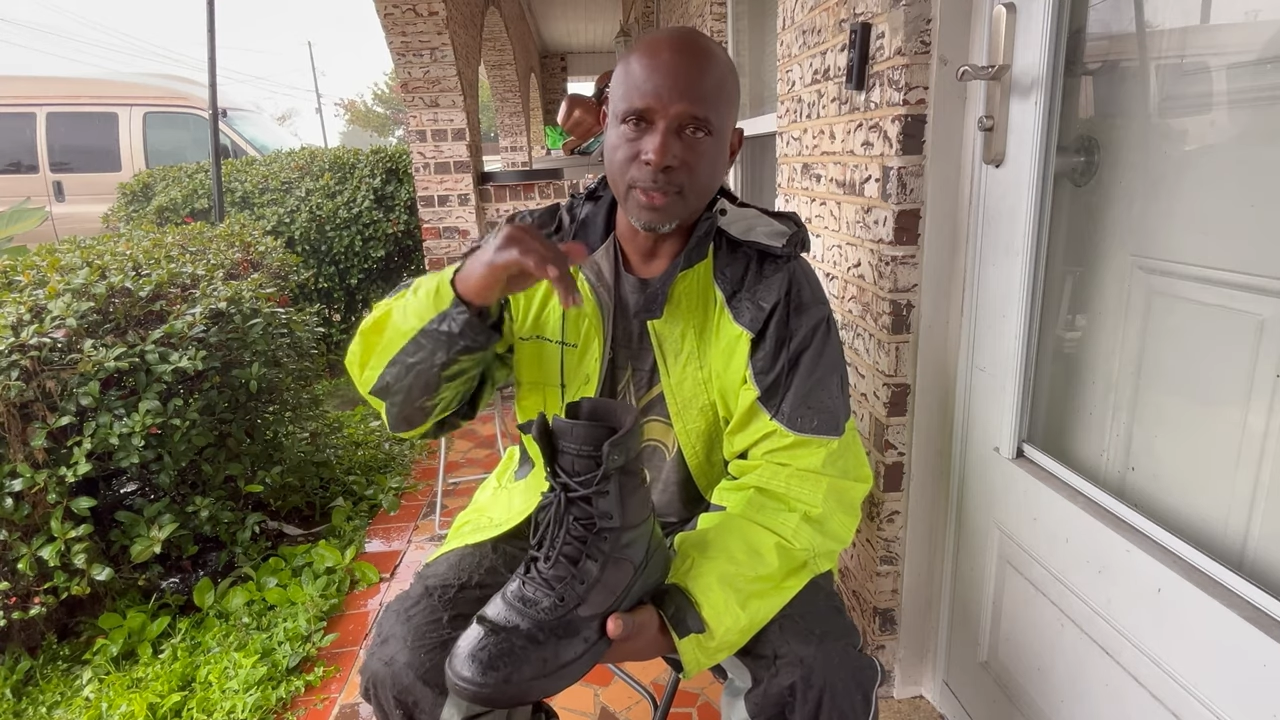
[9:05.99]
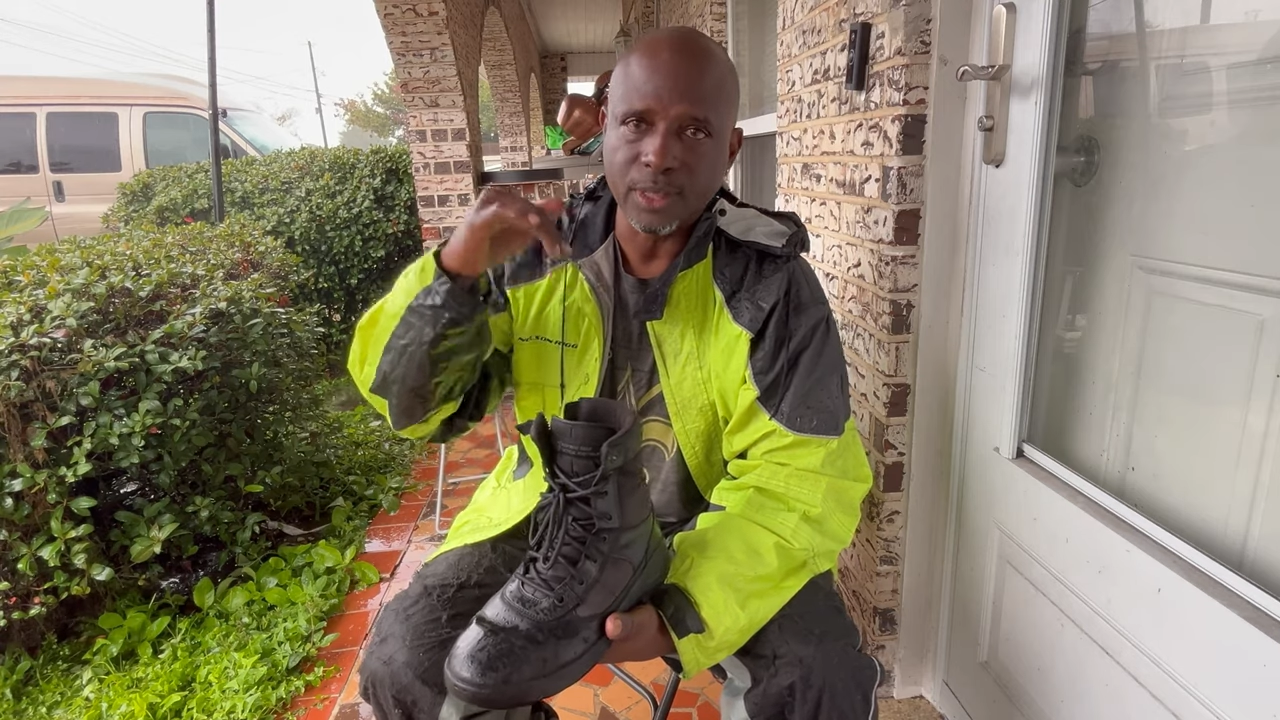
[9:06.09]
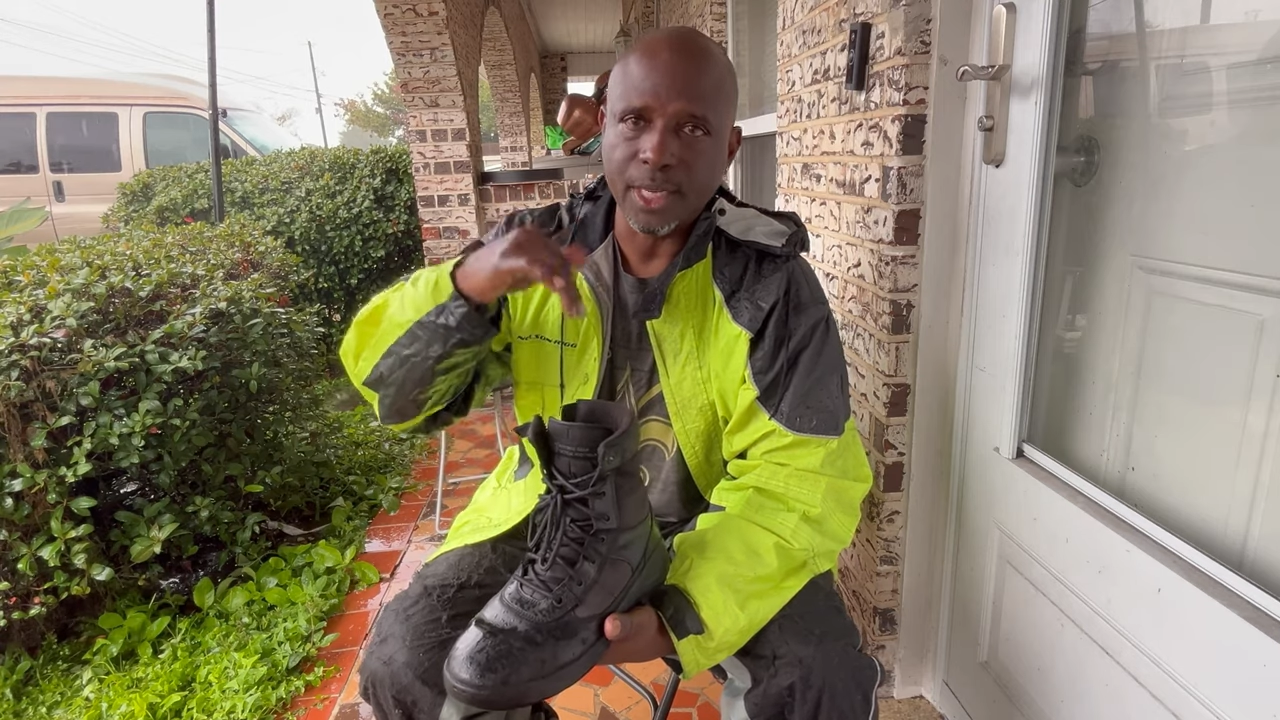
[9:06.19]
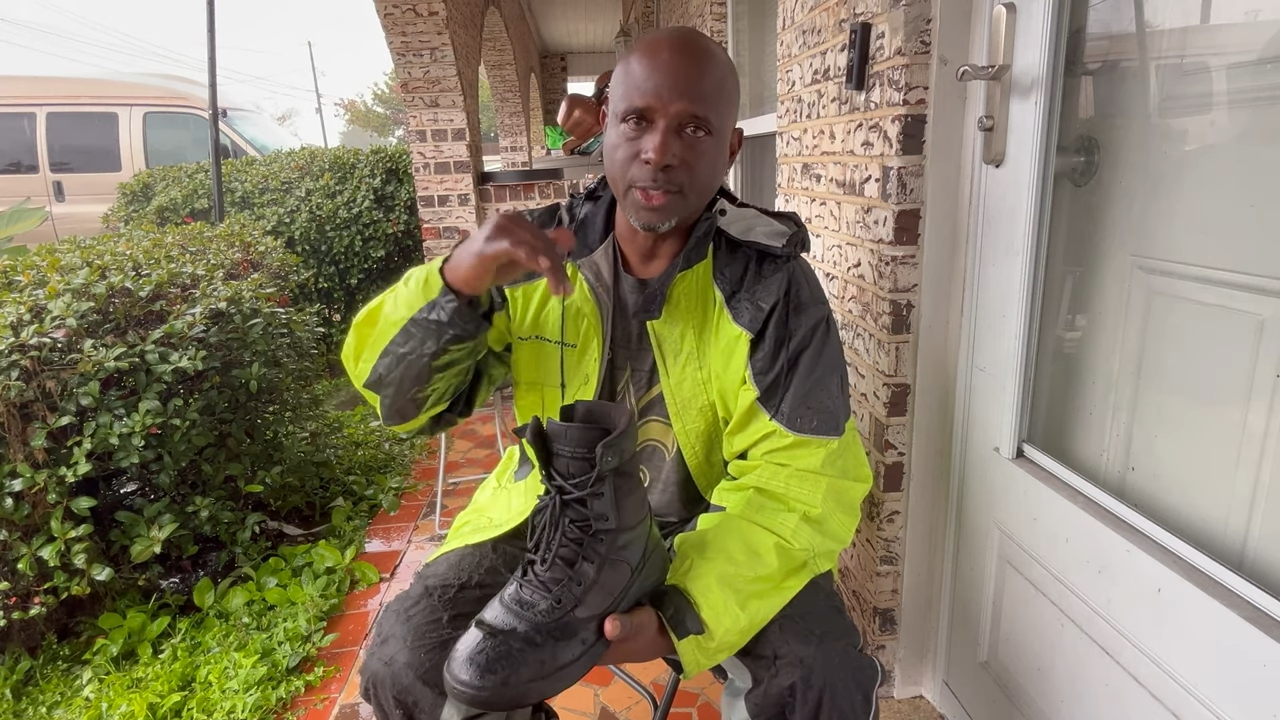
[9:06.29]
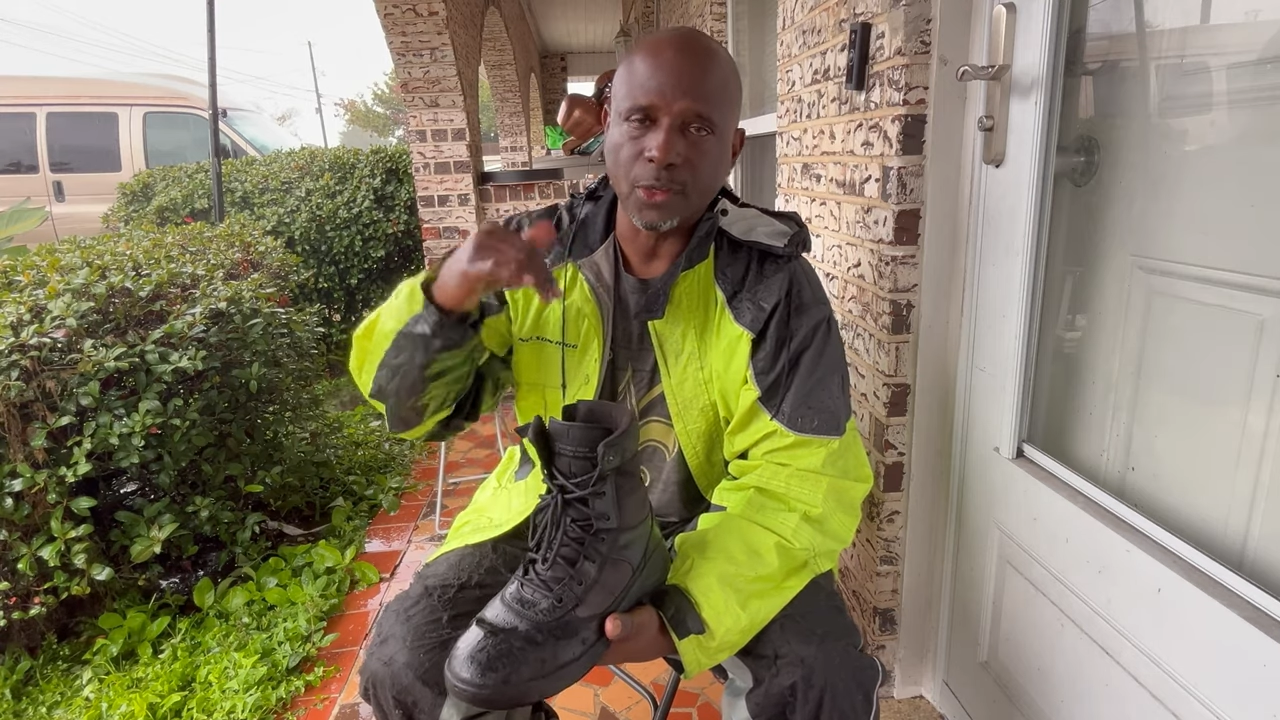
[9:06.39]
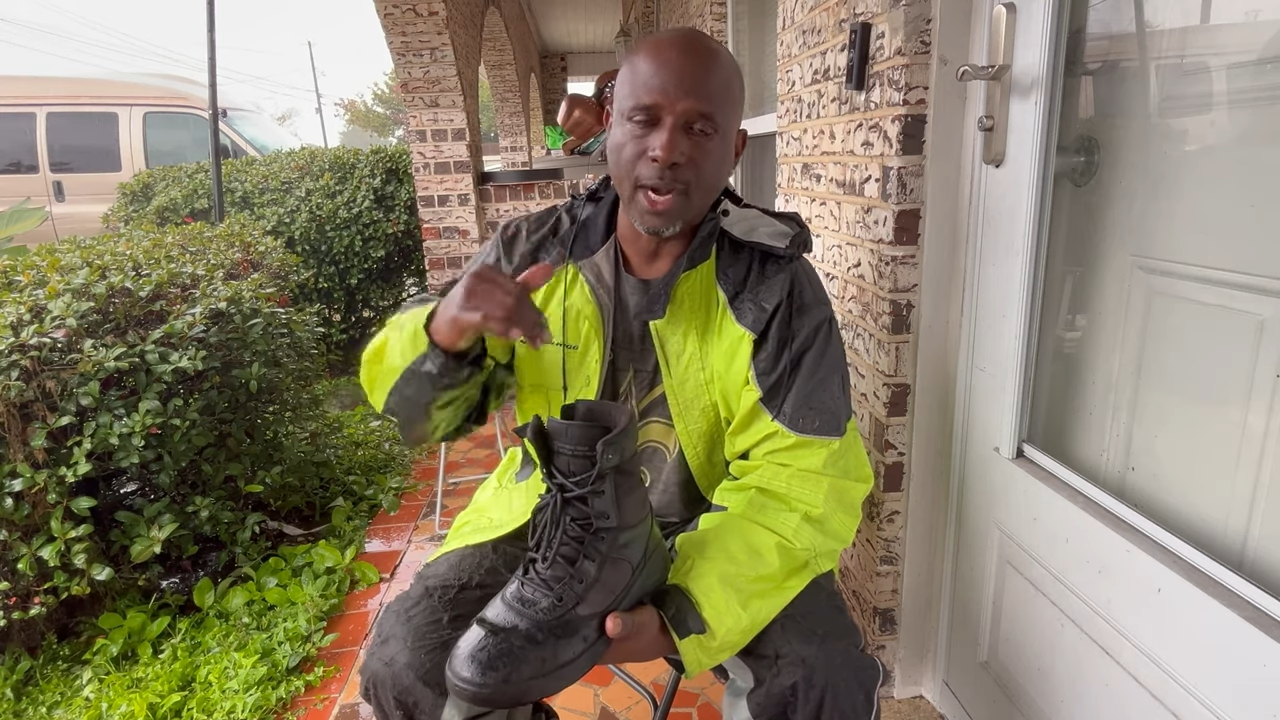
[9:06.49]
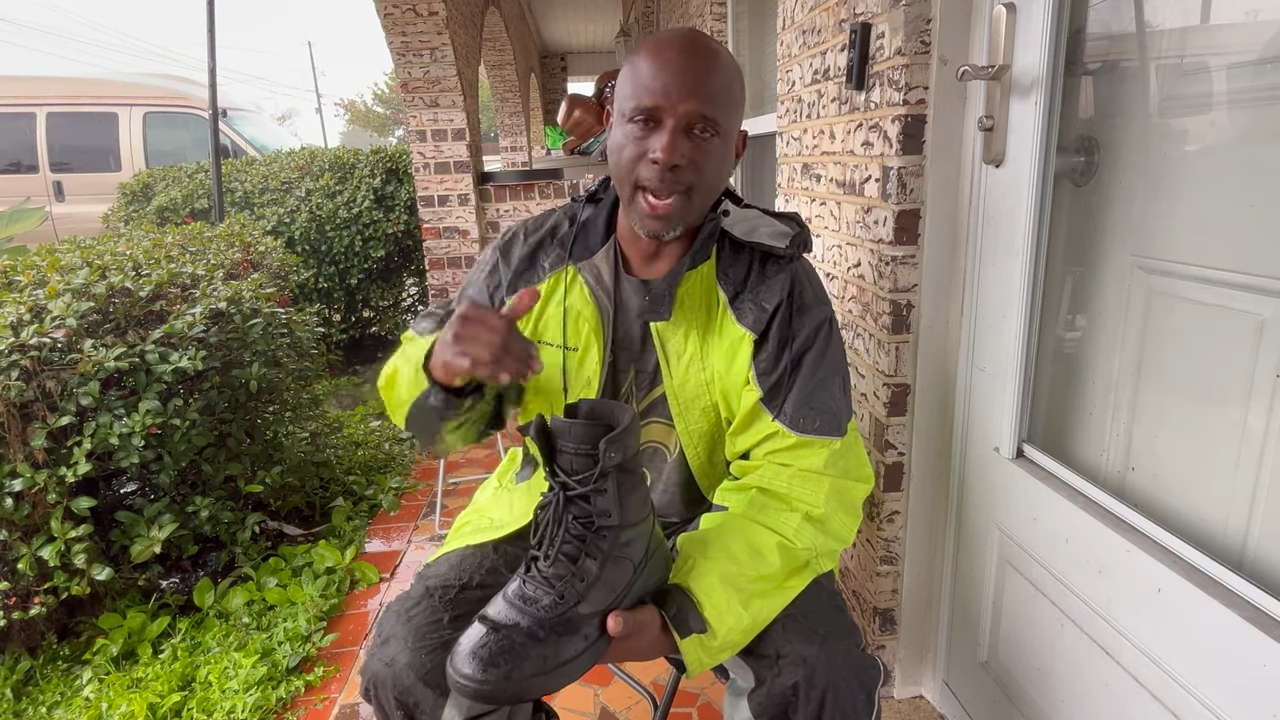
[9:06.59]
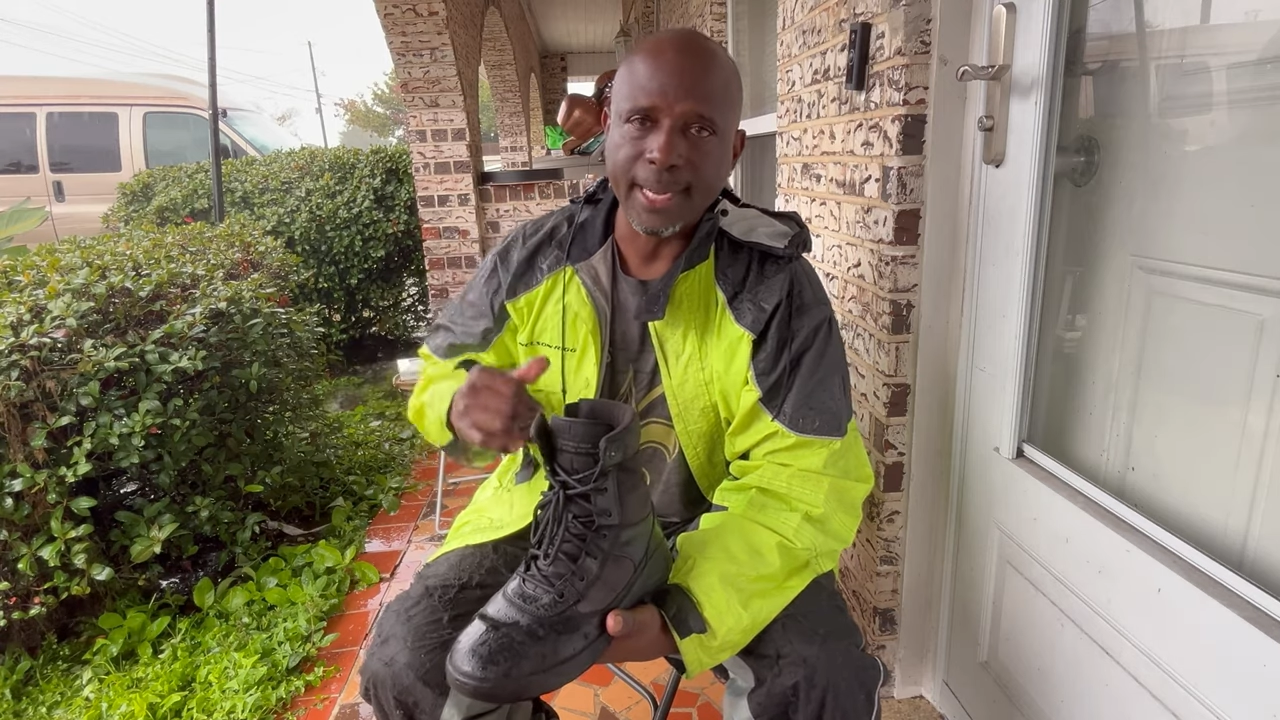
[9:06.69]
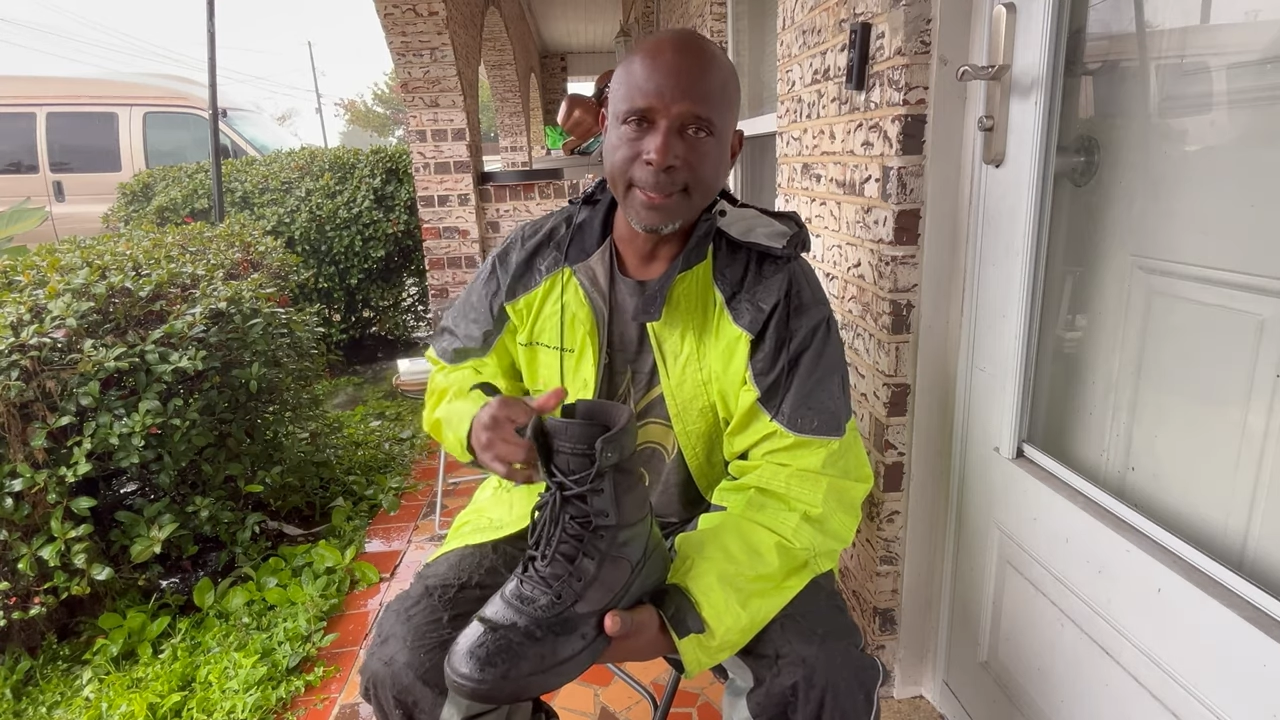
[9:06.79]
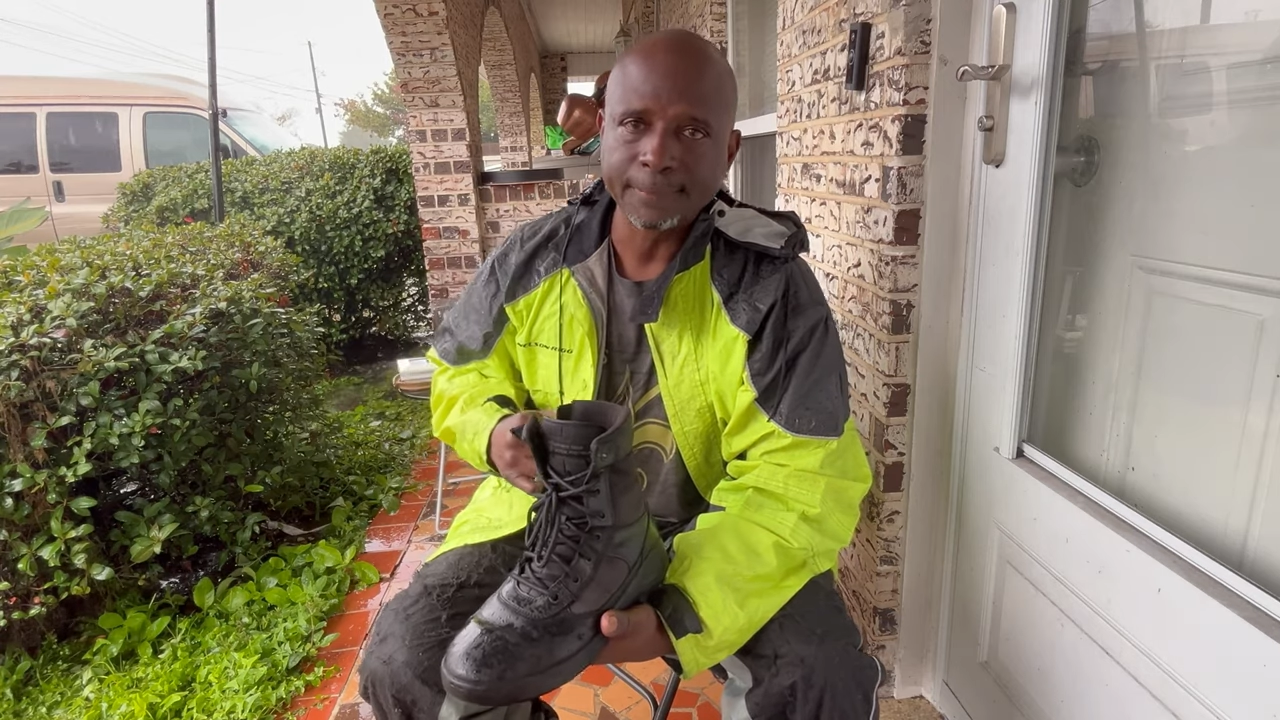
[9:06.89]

stay dry,